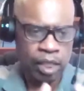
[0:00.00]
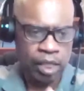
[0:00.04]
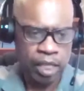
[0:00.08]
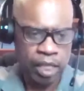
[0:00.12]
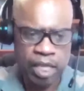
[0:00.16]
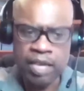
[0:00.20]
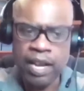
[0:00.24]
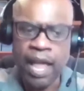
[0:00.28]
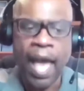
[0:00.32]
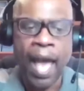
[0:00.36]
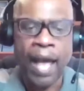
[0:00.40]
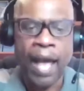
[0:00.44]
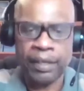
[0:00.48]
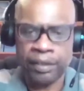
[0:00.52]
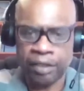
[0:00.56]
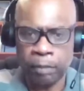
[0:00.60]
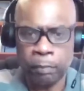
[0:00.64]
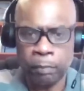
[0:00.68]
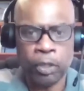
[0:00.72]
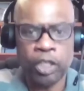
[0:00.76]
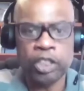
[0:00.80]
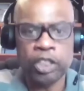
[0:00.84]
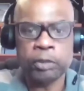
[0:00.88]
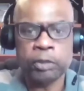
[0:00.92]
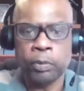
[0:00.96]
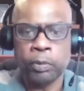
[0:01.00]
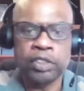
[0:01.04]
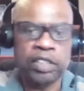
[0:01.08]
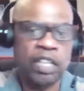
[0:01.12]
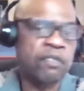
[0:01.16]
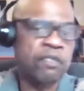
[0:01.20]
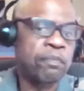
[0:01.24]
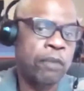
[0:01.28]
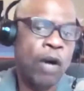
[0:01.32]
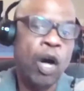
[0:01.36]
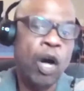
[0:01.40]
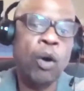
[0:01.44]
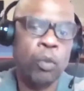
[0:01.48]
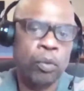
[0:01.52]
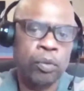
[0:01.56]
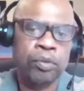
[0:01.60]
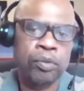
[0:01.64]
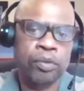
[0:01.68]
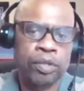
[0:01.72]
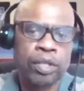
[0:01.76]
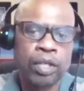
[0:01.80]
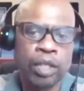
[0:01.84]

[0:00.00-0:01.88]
enact the principles of both.